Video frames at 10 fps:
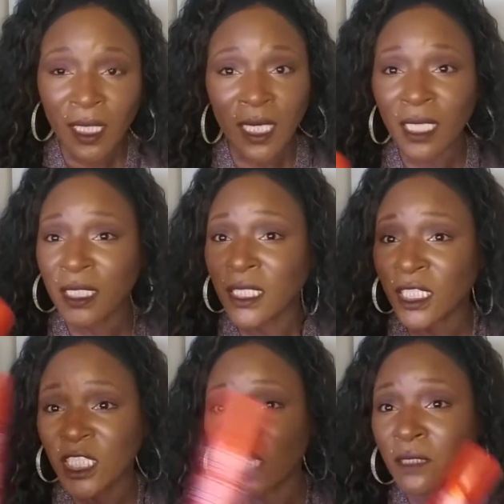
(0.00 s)
Honey,
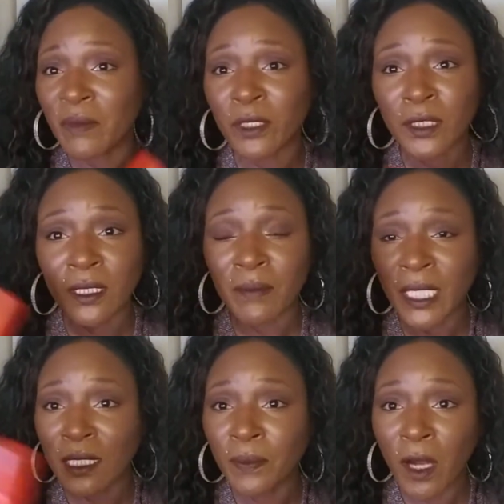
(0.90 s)
this just melts the
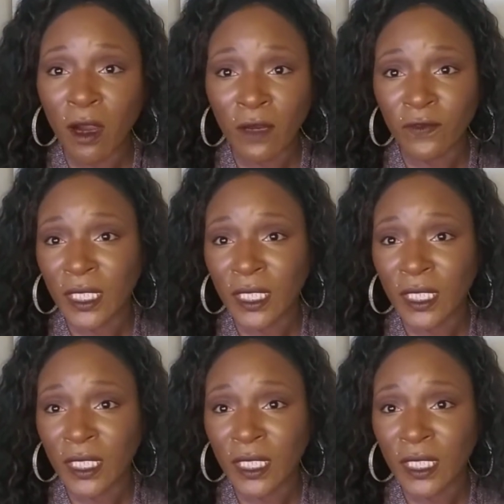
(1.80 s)
makeup off.